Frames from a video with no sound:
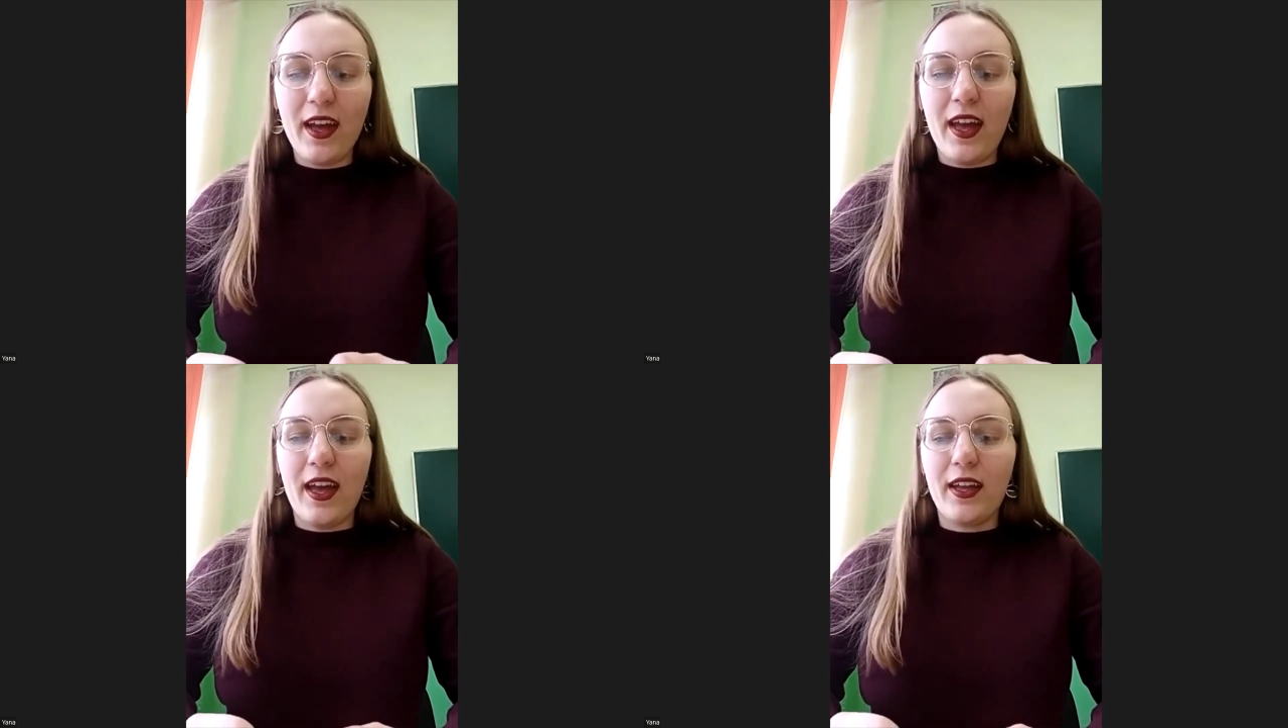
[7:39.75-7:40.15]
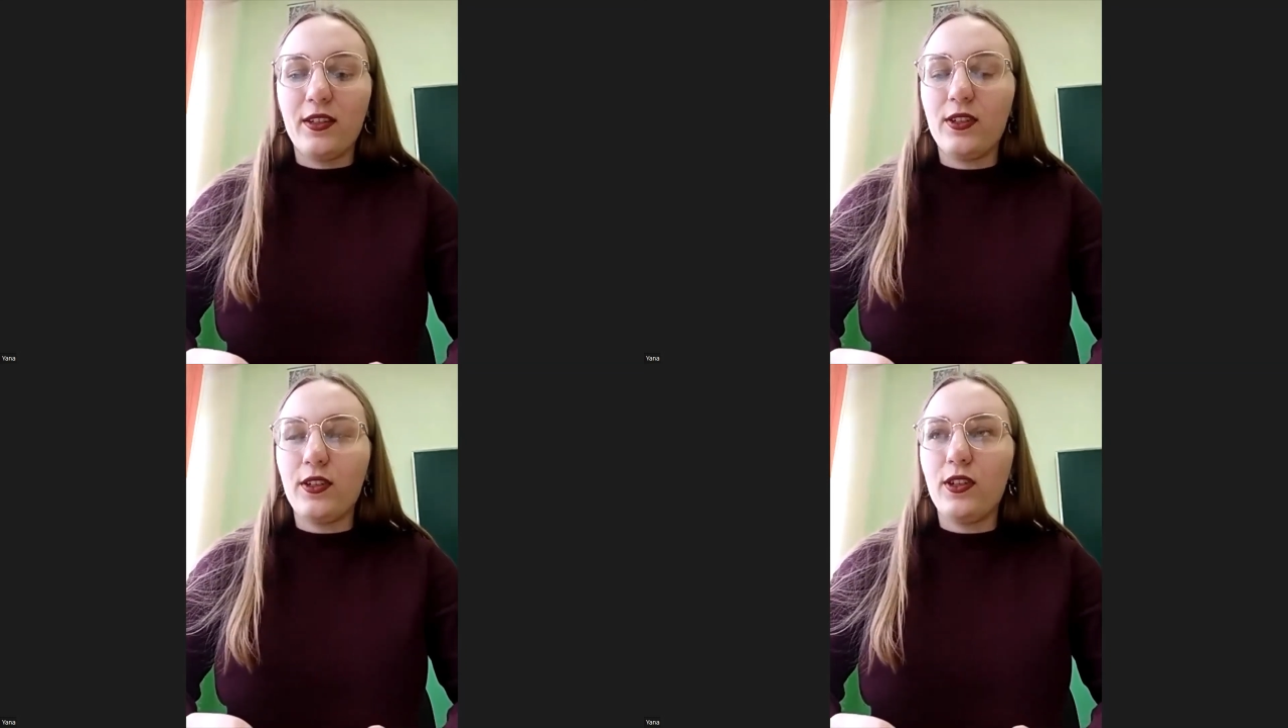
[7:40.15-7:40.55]
and
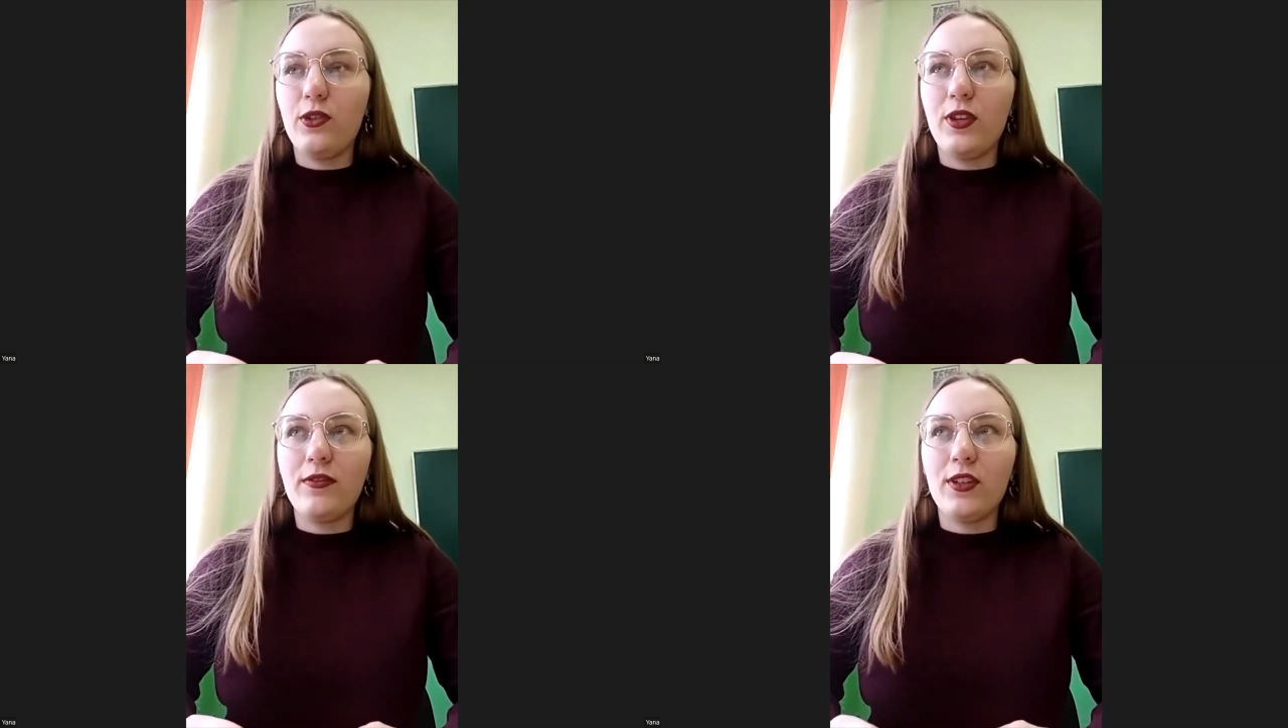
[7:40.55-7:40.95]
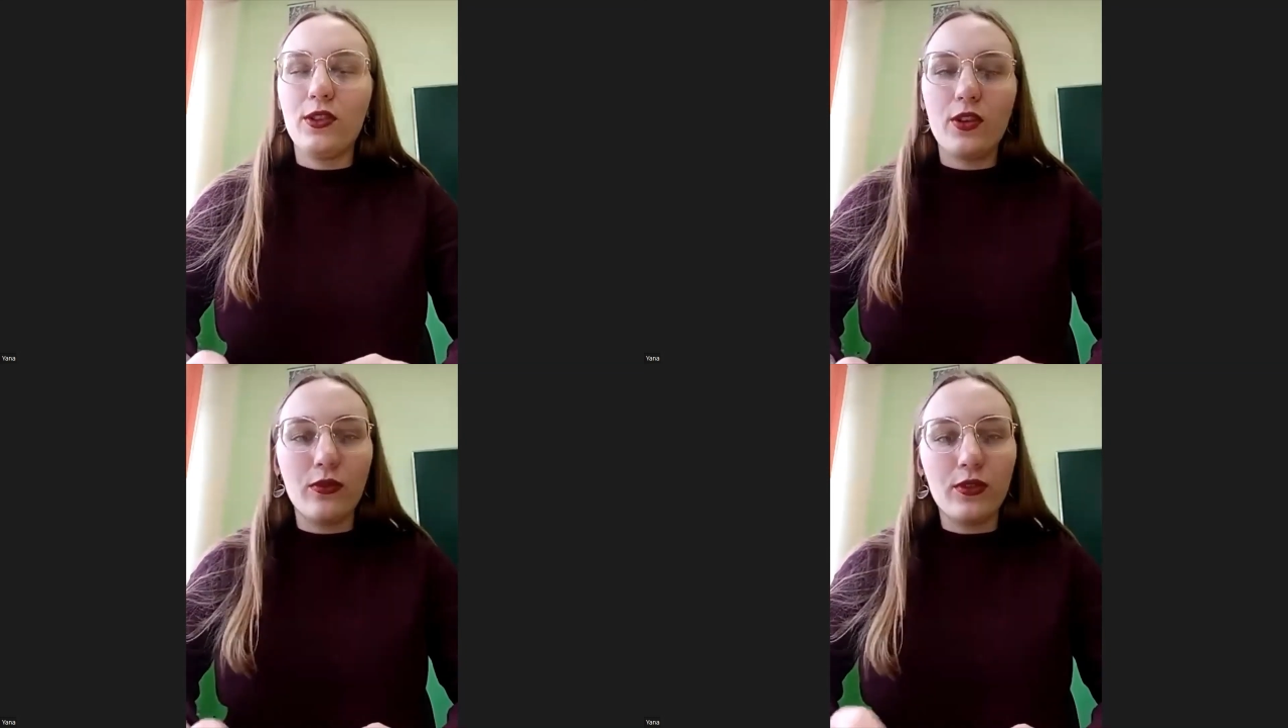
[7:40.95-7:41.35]
you even
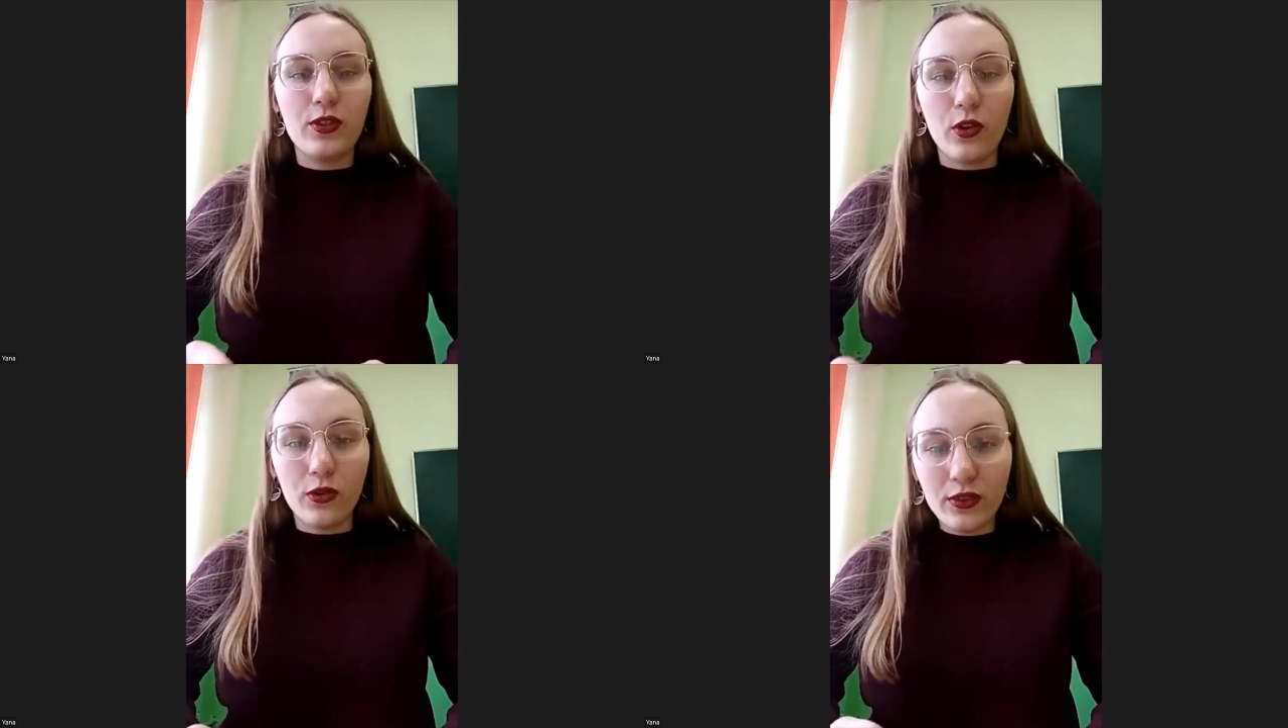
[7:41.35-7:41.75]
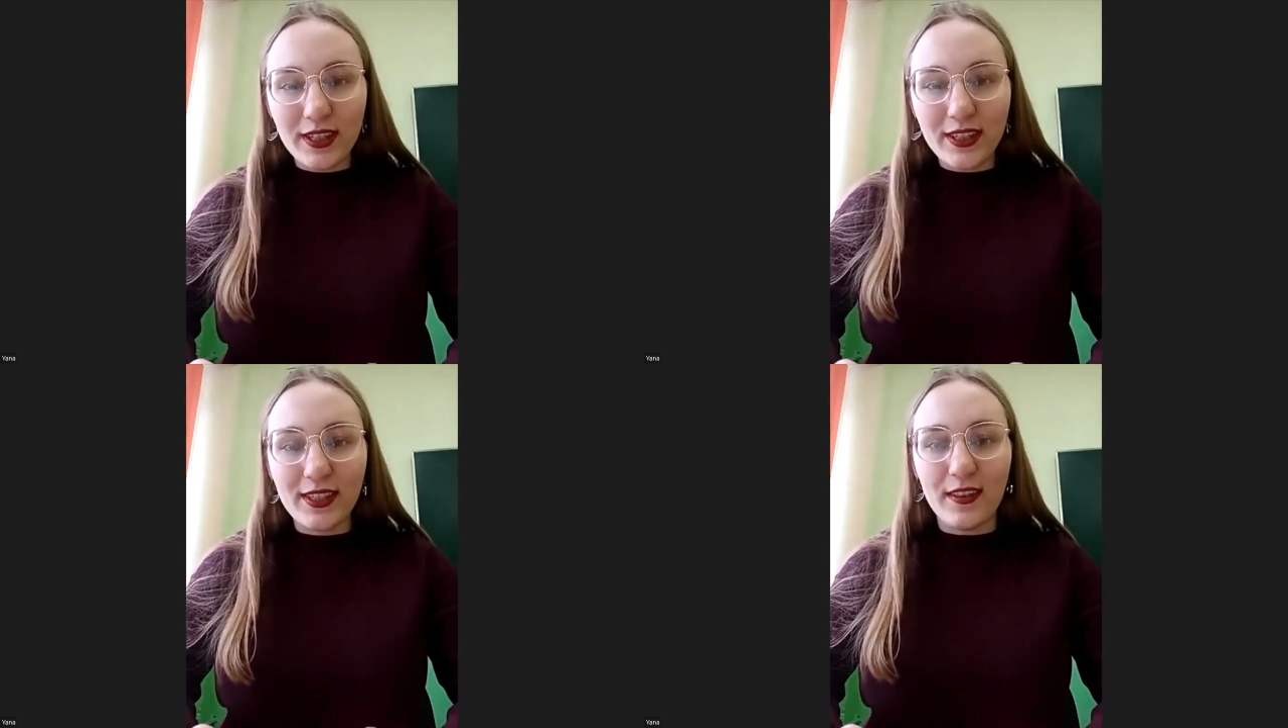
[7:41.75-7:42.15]
don't
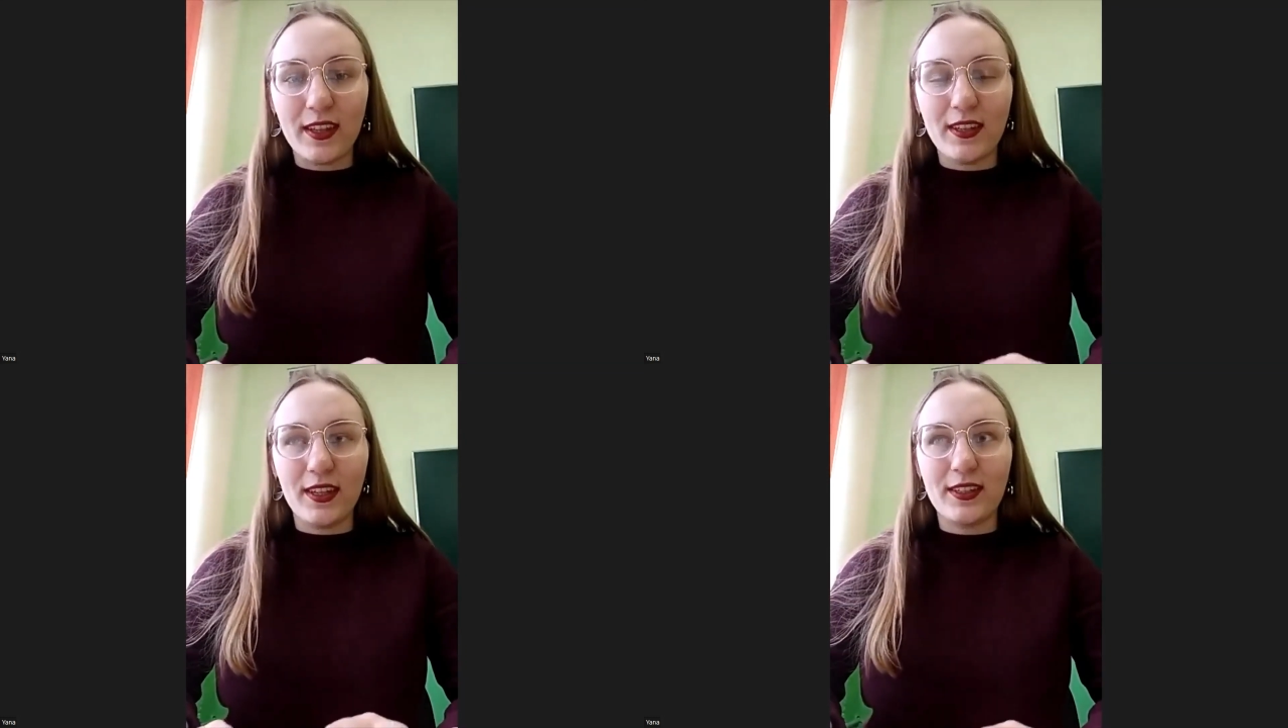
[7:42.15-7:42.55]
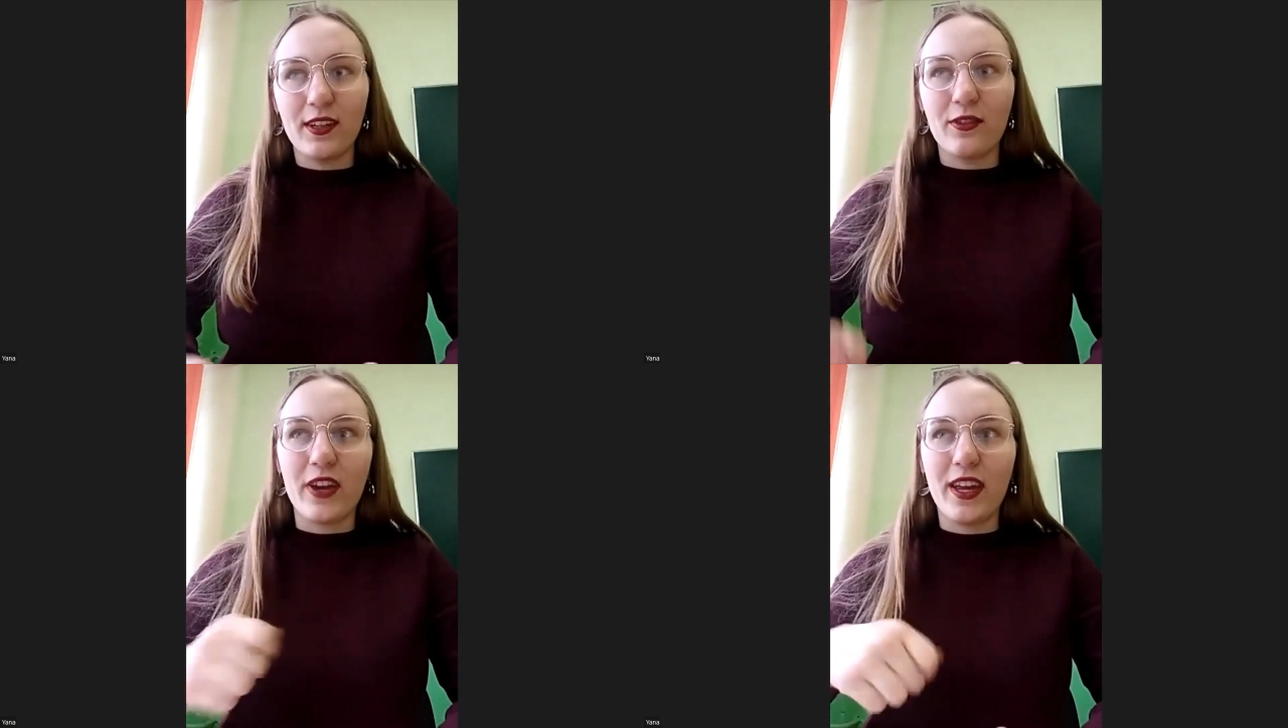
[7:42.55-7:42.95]
notice that it's
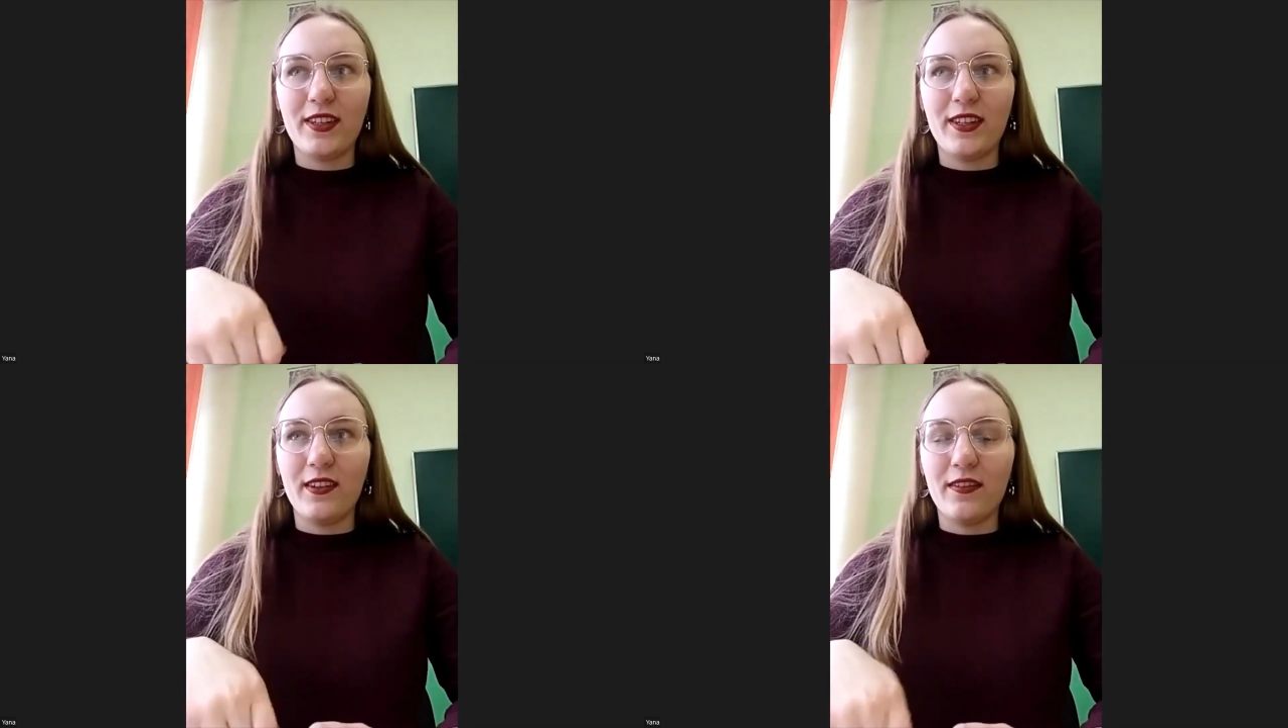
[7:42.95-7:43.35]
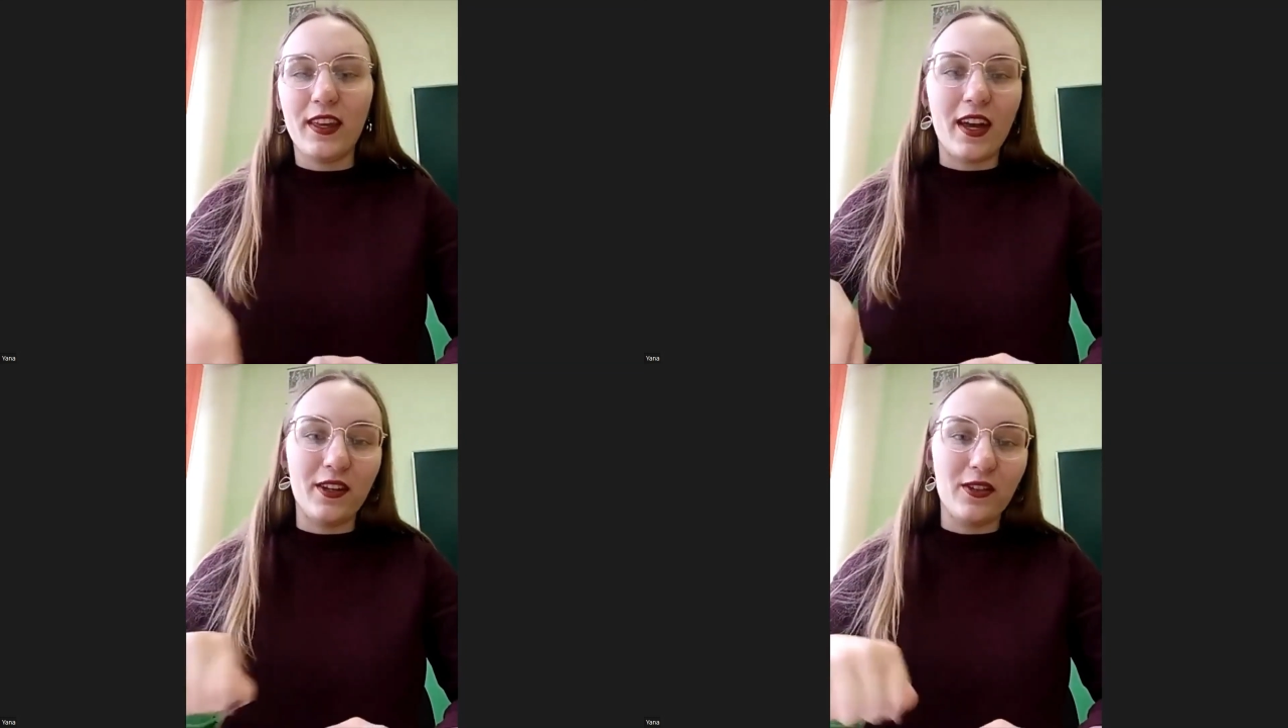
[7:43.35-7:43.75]
already the
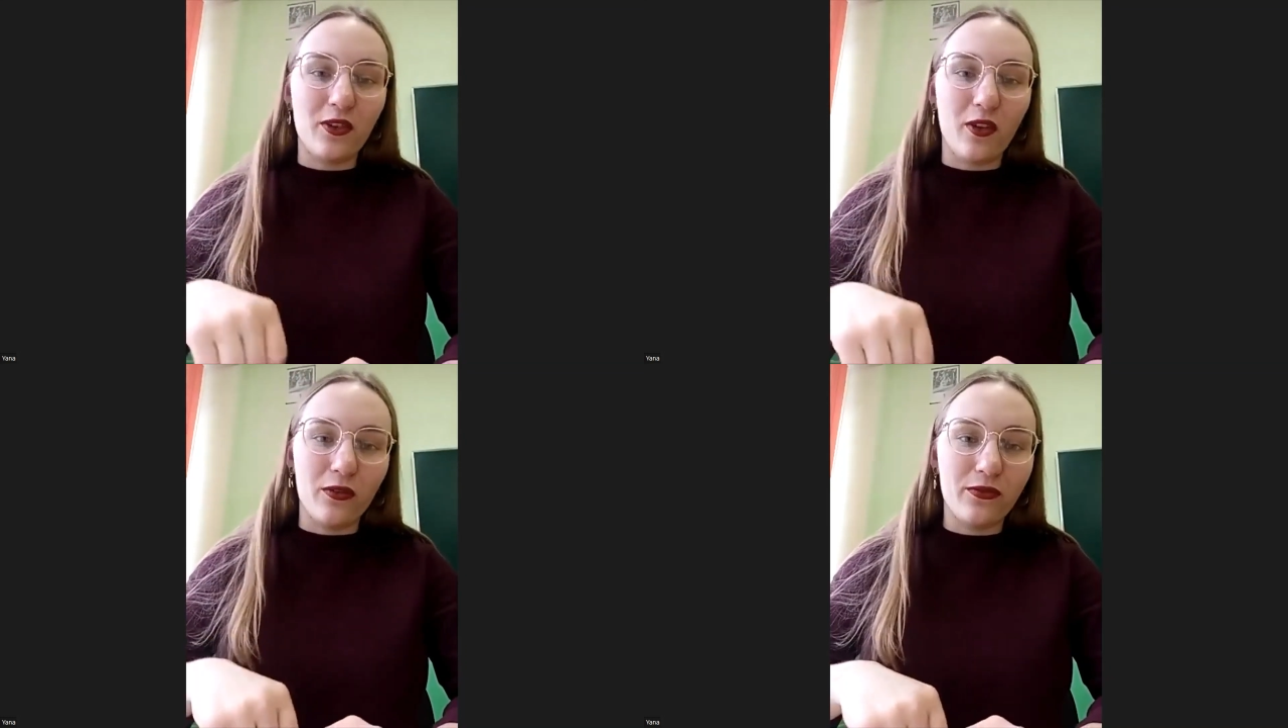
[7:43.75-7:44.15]
end of